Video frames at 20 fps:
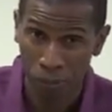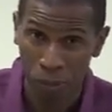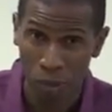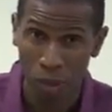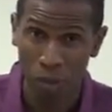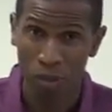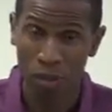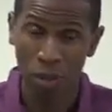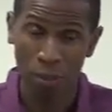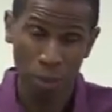
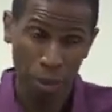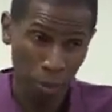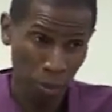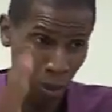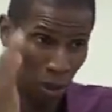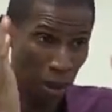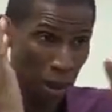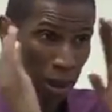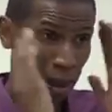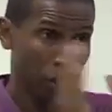Some
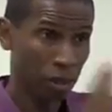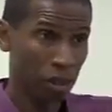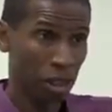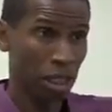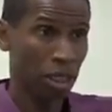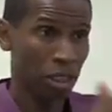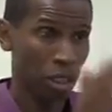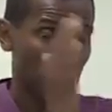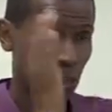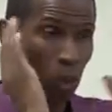people are linear,
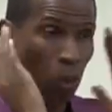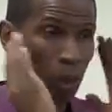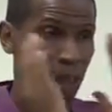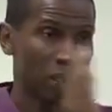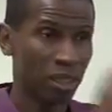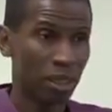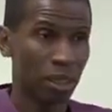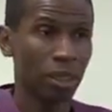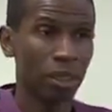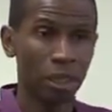they deal with
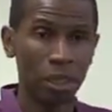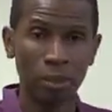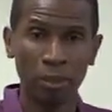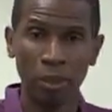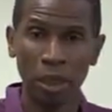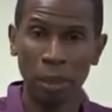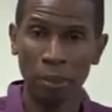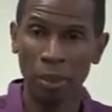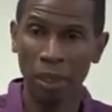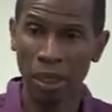one
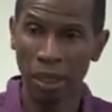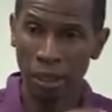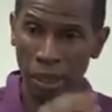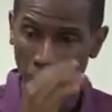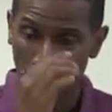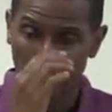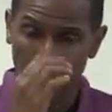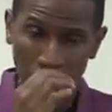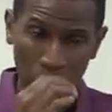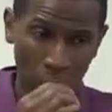system,
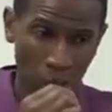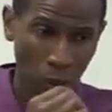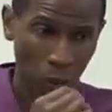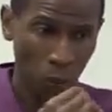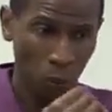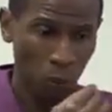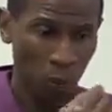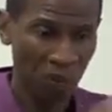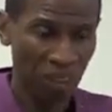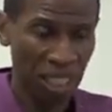but
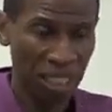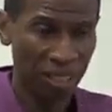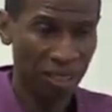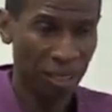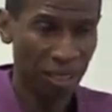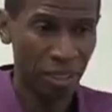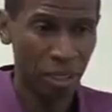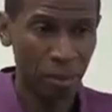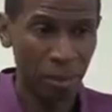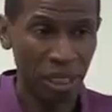with that
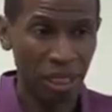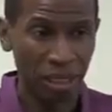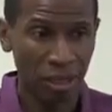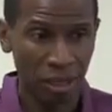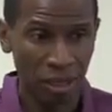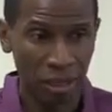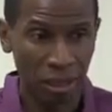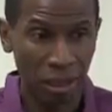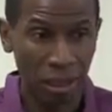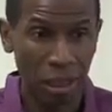system,
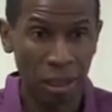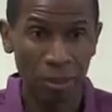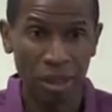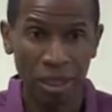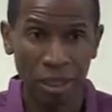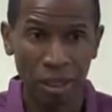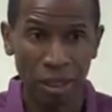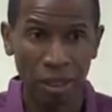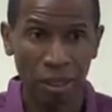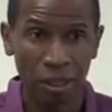because it's
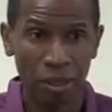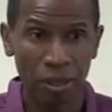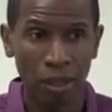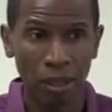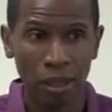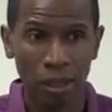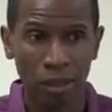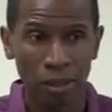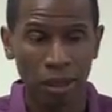limited,